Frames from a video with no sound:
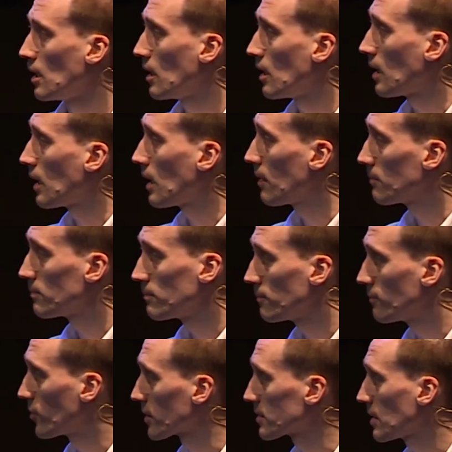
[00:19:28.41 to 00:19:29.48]

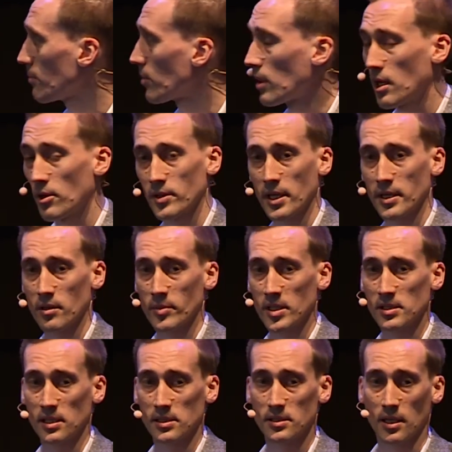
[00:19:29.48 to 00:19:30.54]
for example, how the Enermix
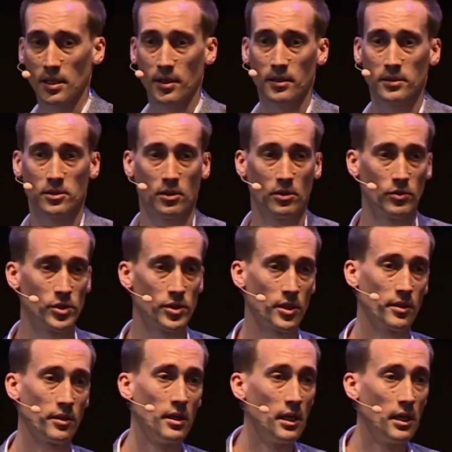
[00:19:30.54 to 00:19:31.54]
has done their solution,